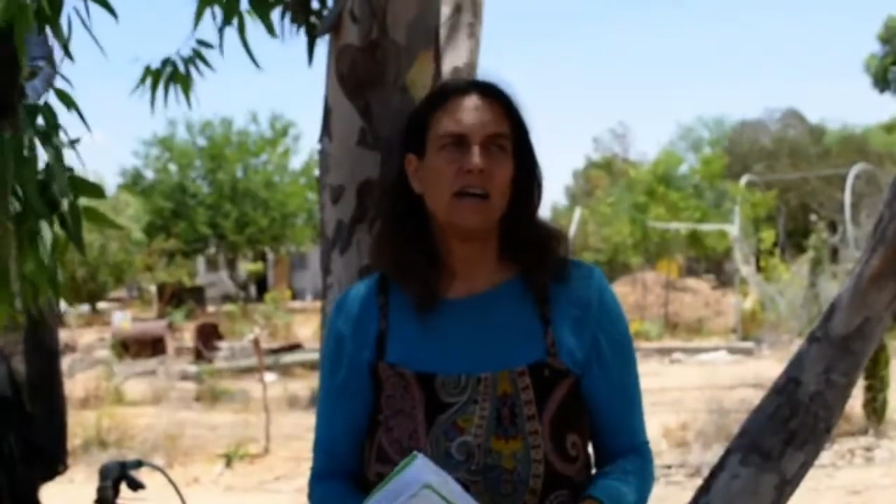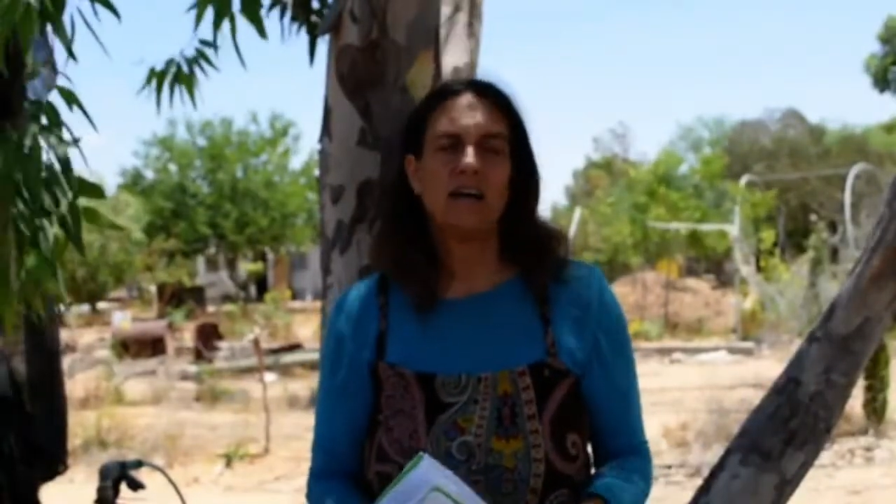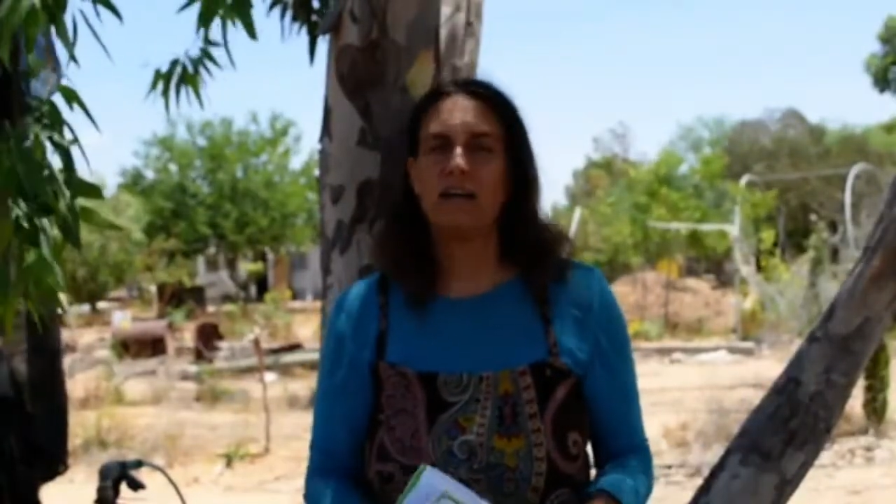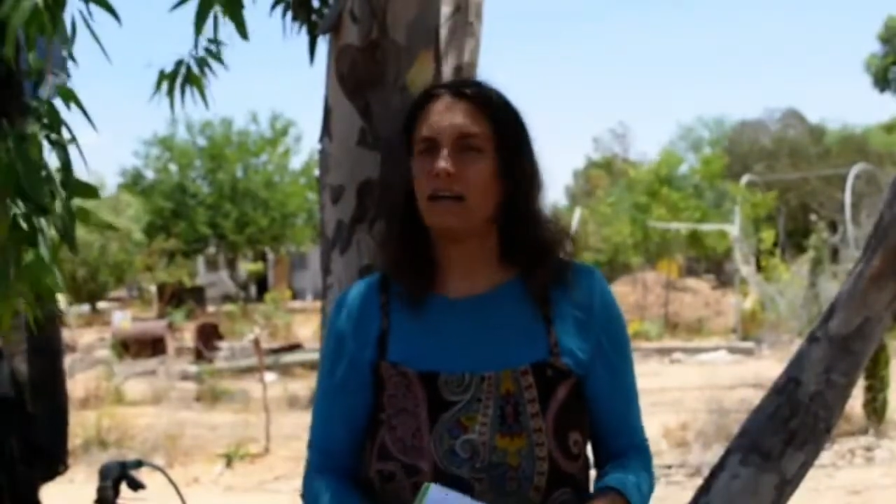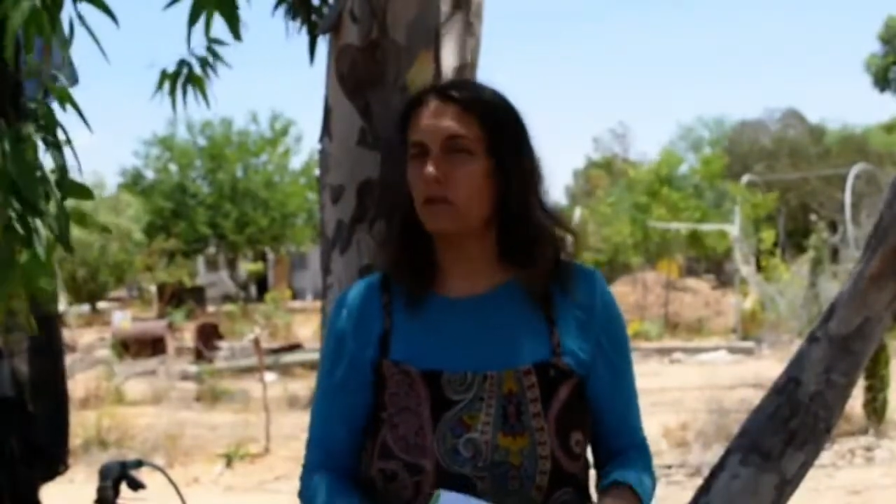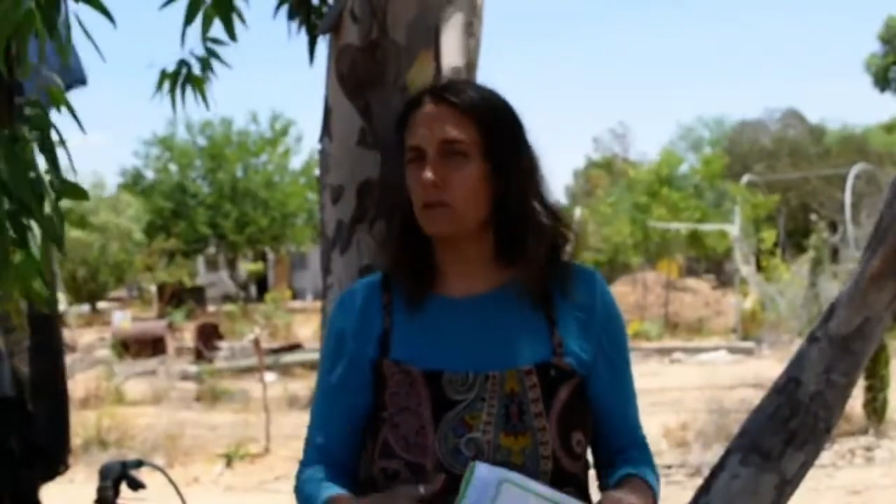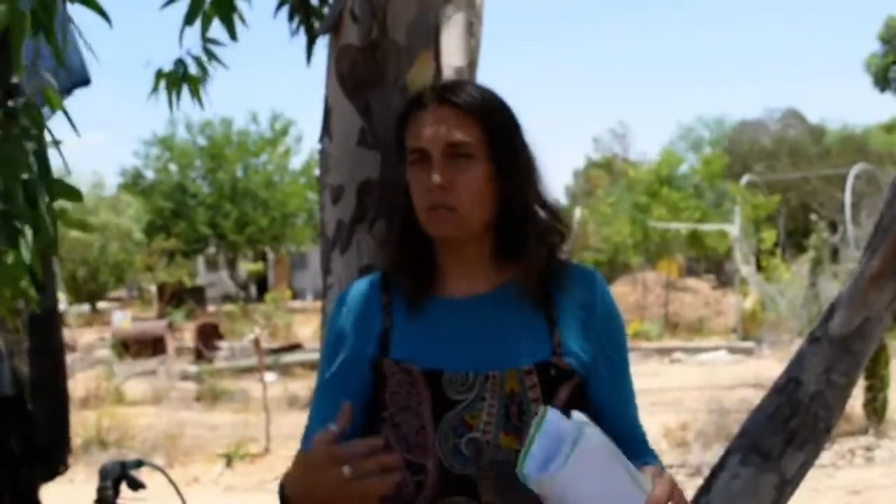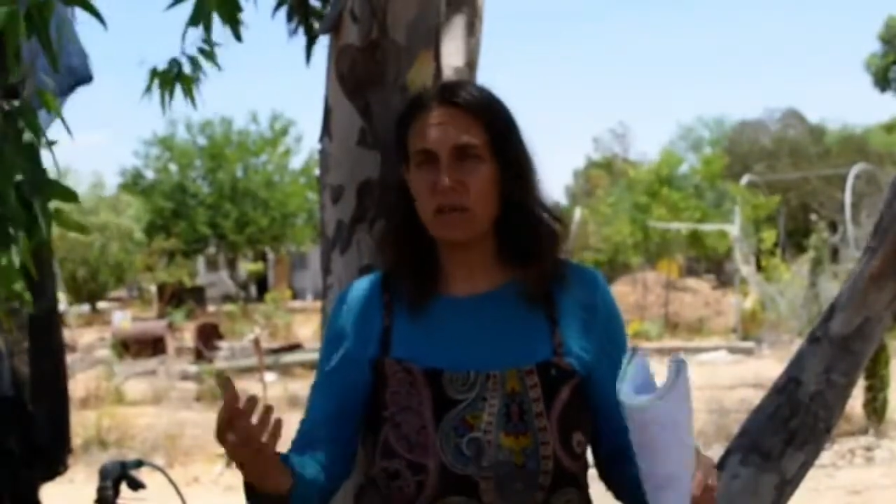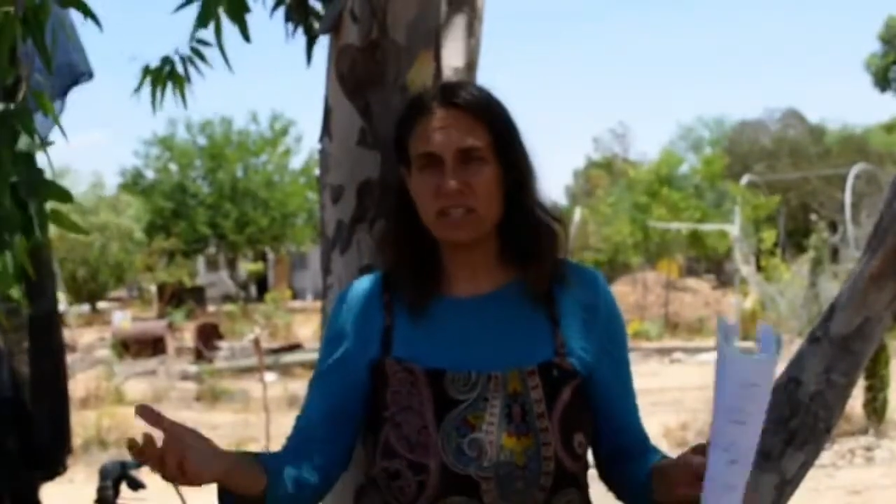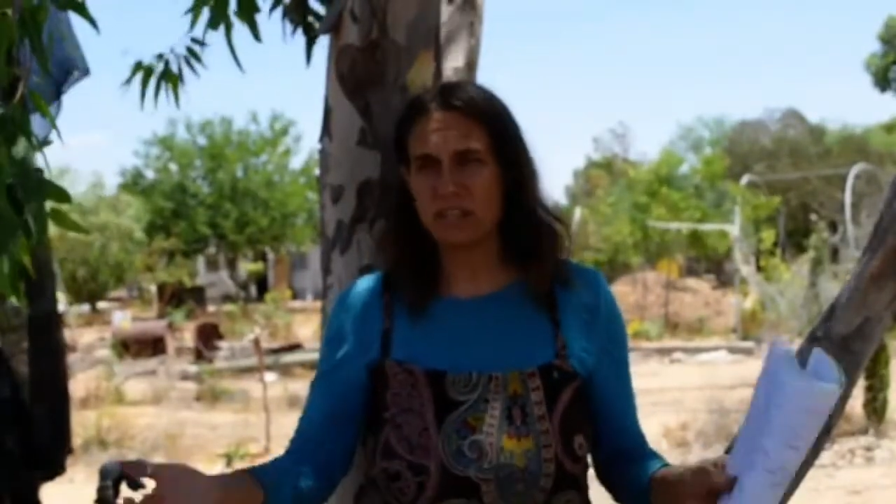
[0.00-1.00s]

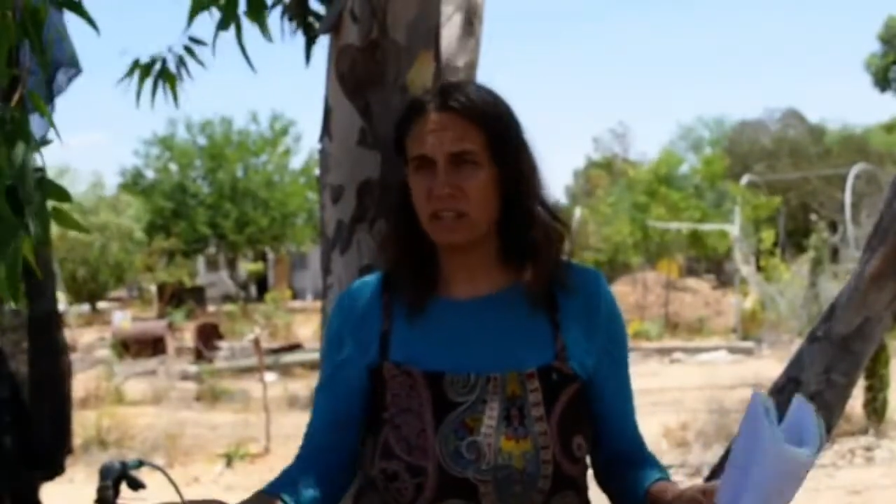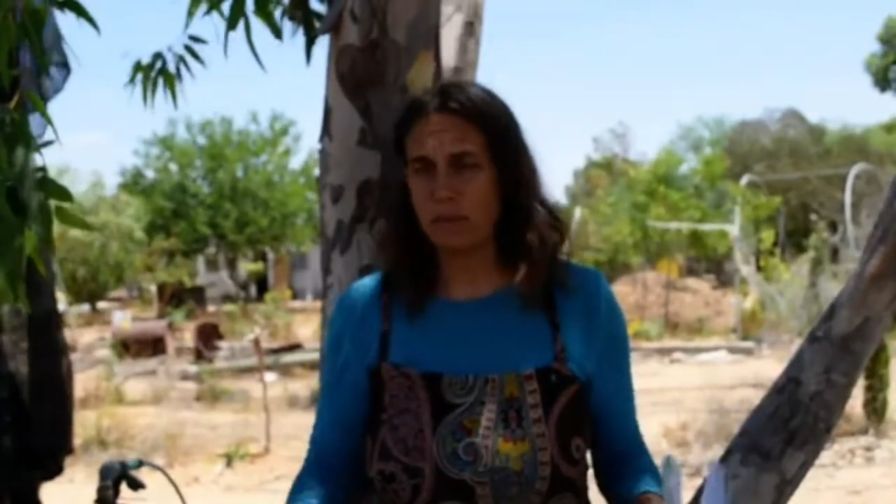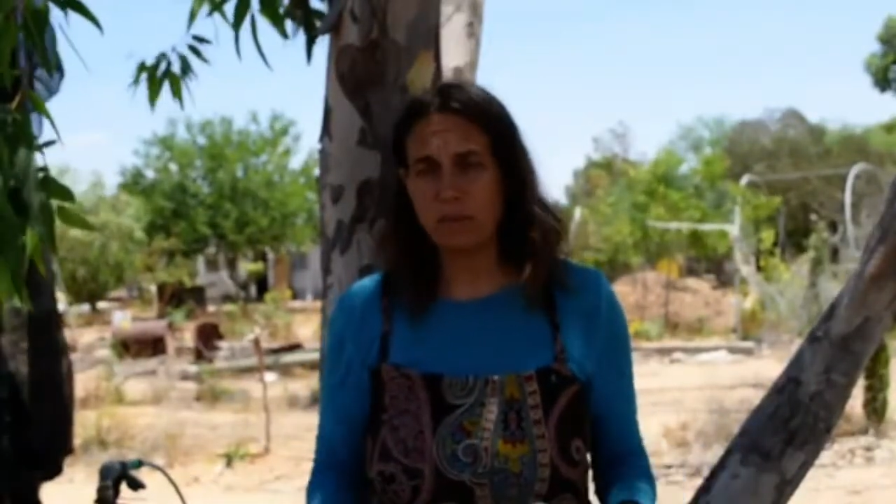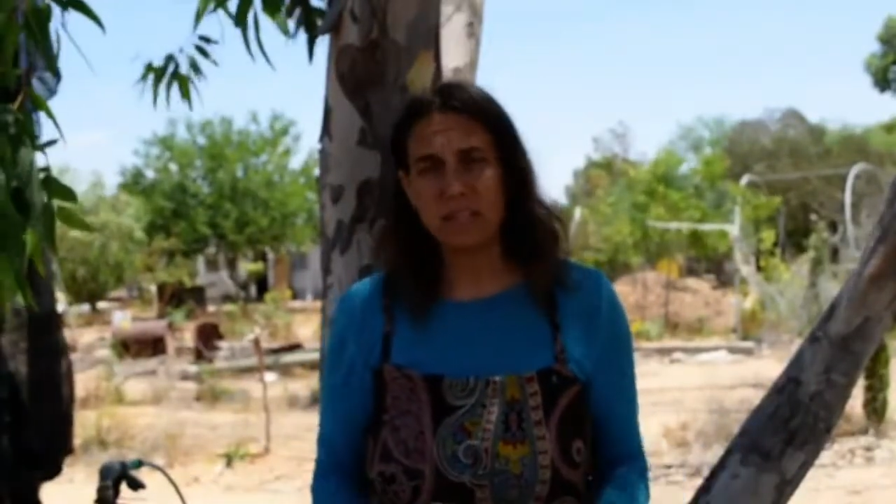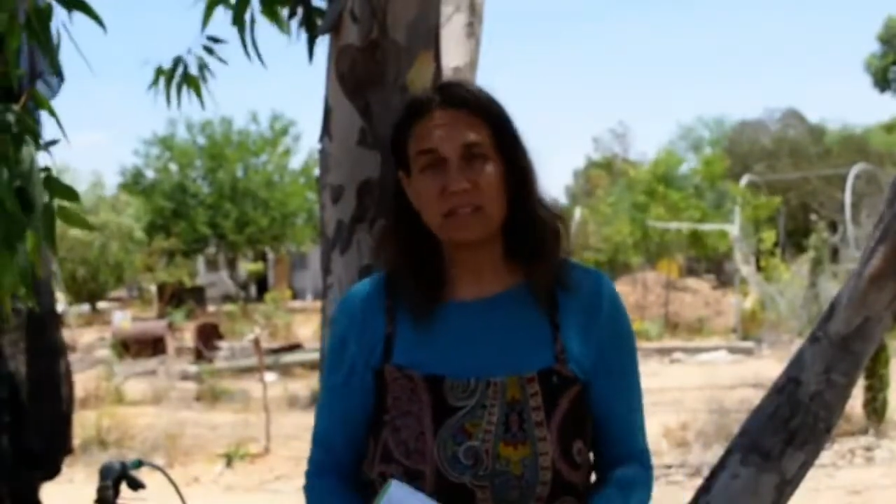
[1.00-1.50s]
it was basically